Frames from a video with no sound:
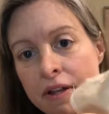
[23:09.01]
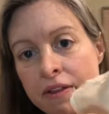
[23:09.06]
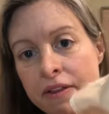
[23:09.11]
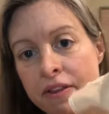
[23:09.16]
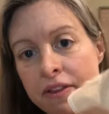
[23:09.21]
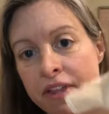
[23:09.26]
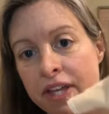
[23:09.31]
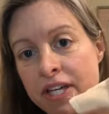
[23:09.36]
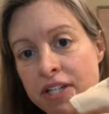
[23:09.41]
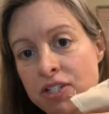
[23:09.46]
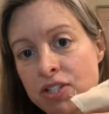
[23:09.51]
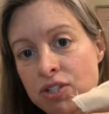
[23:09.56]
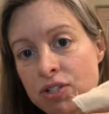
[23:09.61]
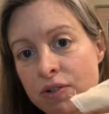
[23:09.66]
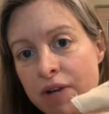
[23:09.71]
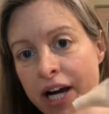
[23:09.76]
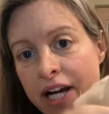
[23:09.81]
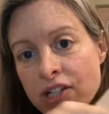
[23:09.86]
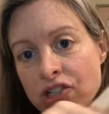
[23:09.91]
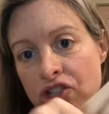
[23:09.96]
this
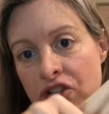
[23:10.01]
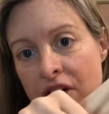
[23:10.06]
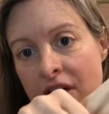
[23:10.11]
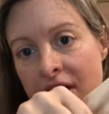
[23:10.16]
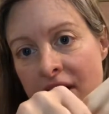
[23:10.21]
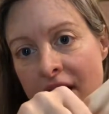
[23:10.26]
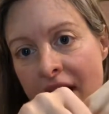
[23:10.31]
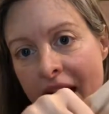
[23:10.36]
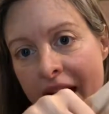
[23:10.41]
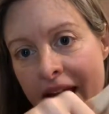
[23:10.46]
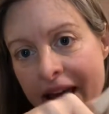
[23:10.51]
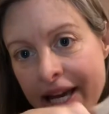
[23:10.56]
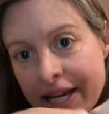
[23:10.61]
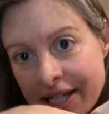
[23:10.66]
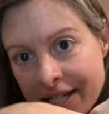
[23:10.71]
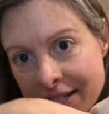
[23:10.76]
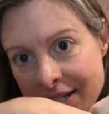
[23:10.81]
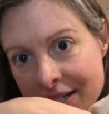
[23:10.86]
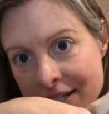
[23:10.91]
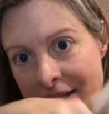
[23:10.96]
direction and